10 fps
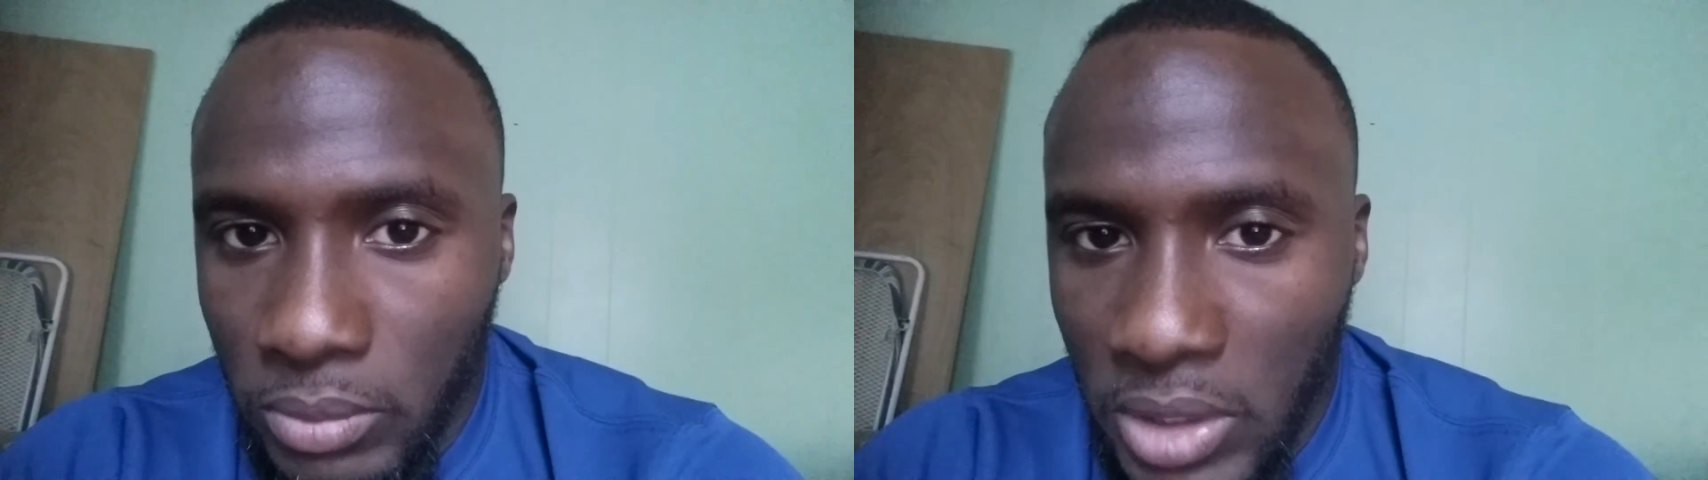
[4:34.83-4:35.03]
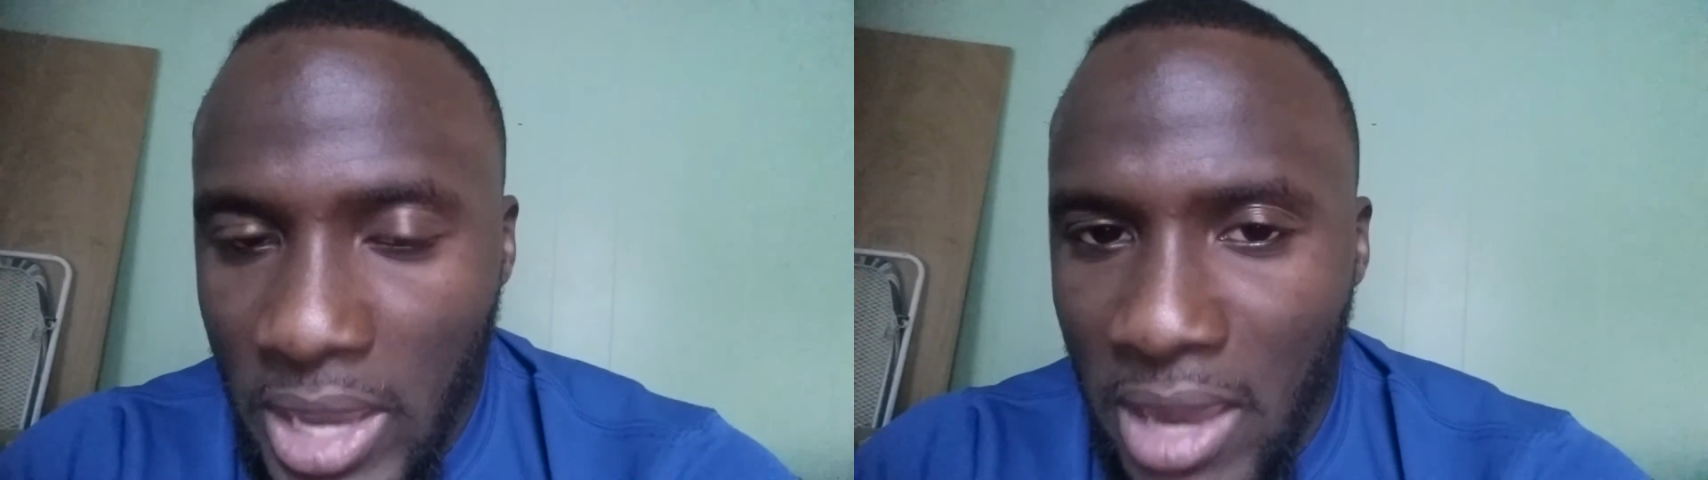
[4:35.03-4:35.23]

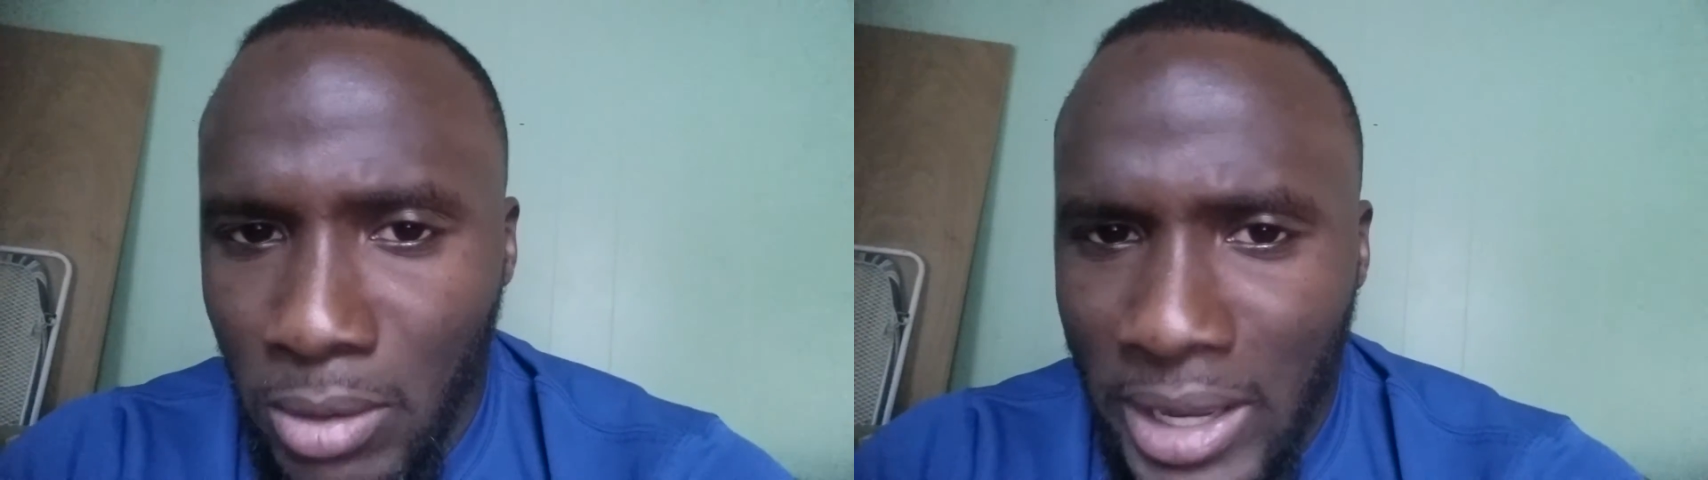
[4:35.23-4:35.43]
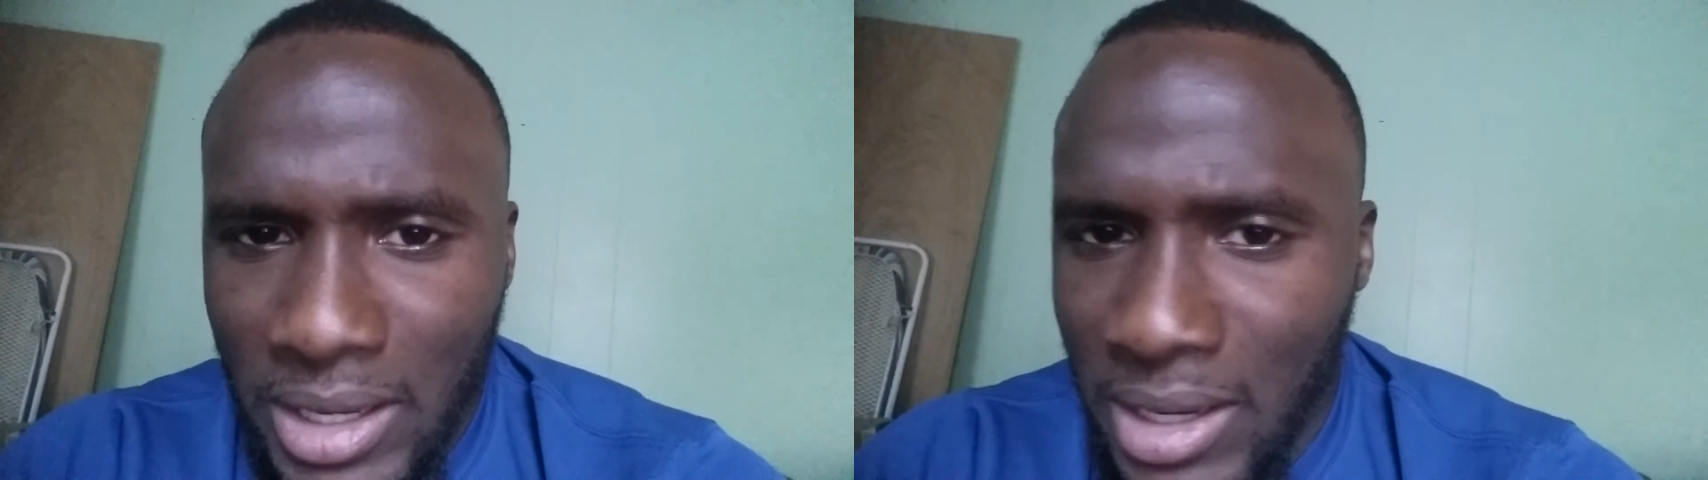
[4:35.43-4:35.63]
He had
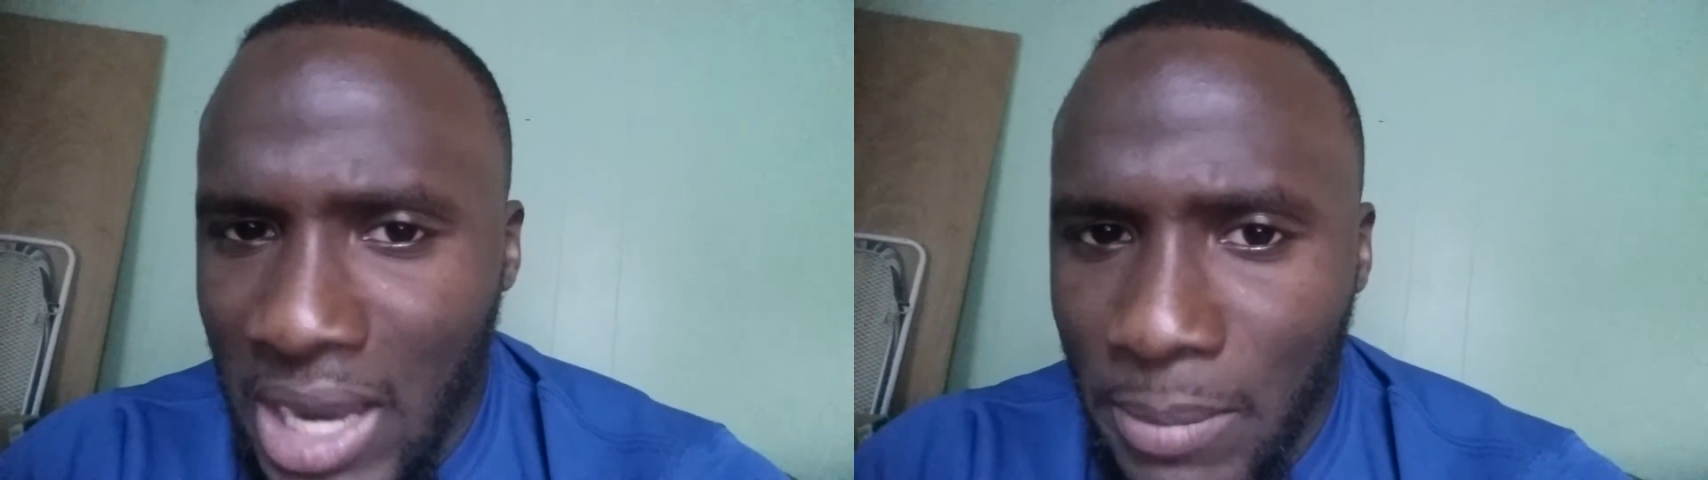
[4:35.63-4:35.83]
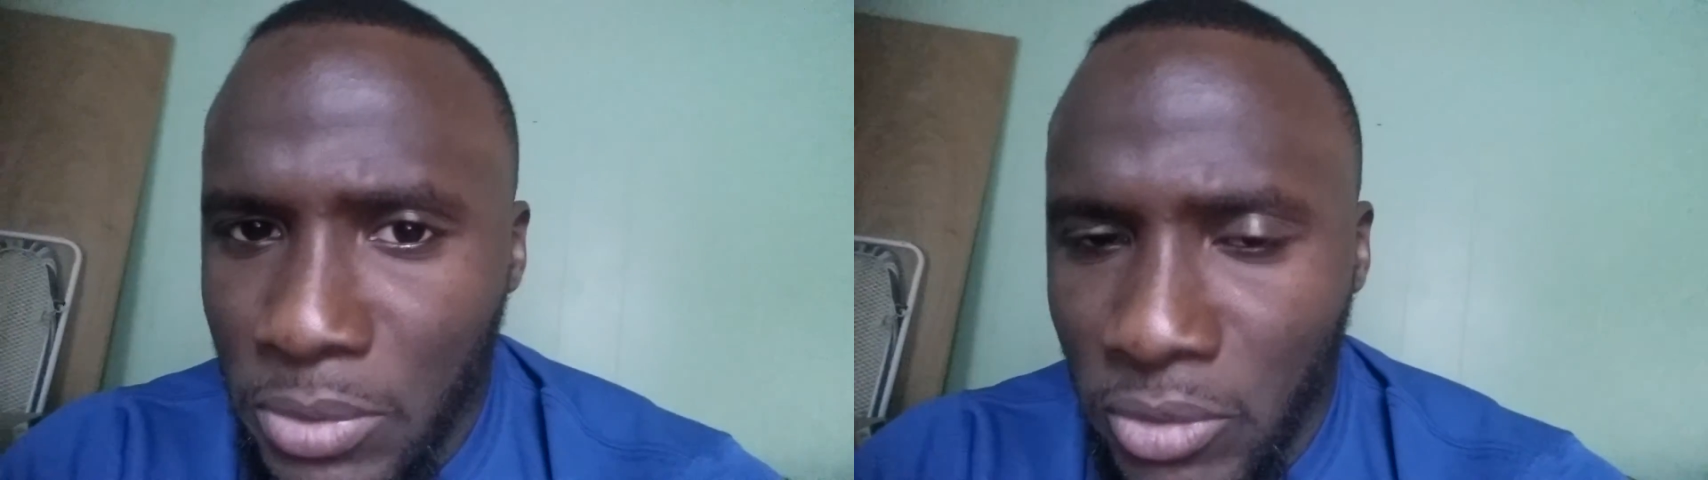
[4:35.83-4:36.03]
on a
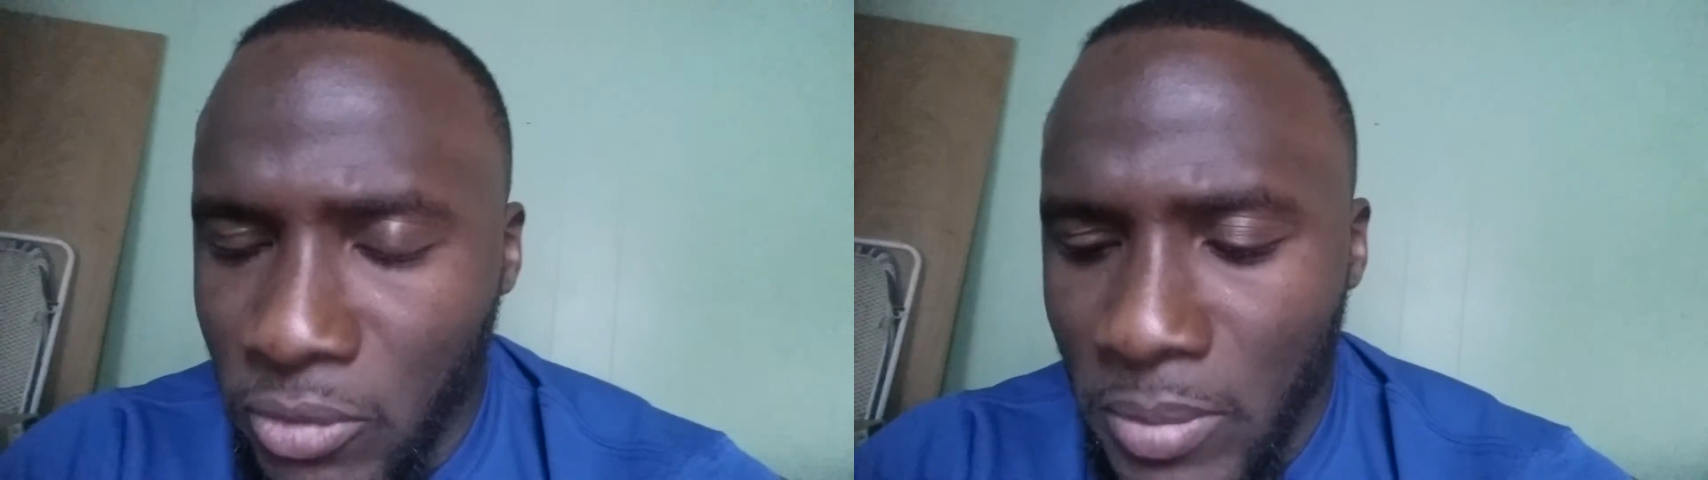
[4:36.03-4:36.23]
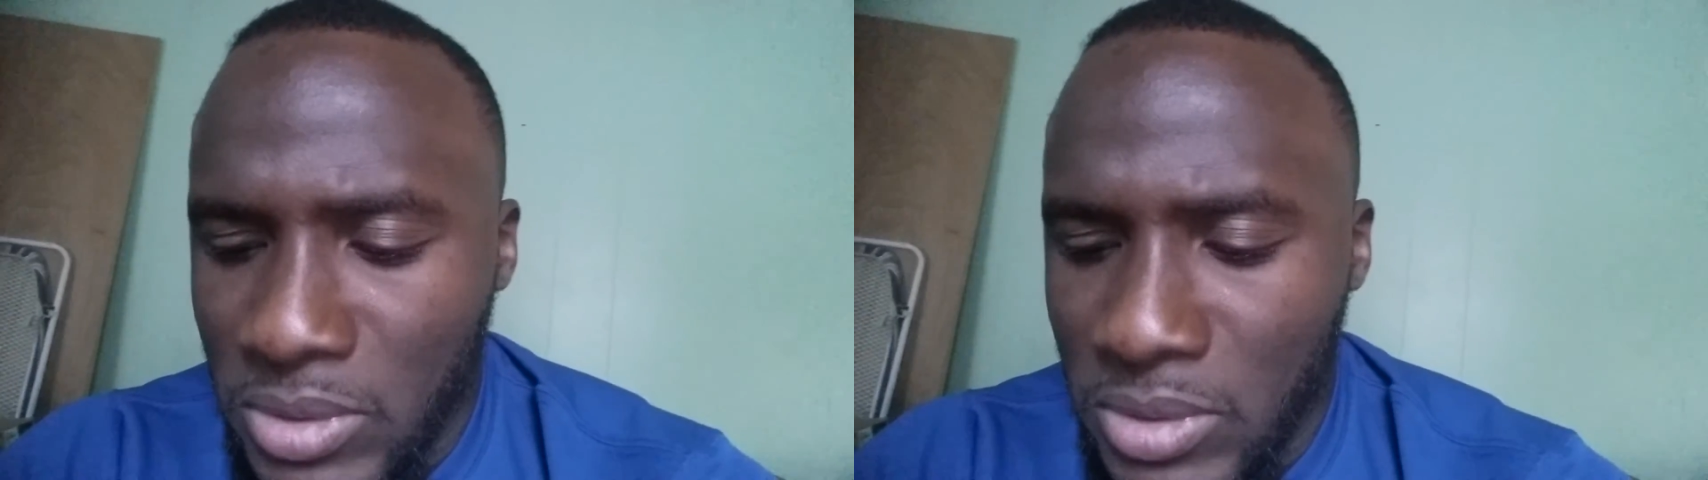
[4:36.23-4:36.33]
cop uniform.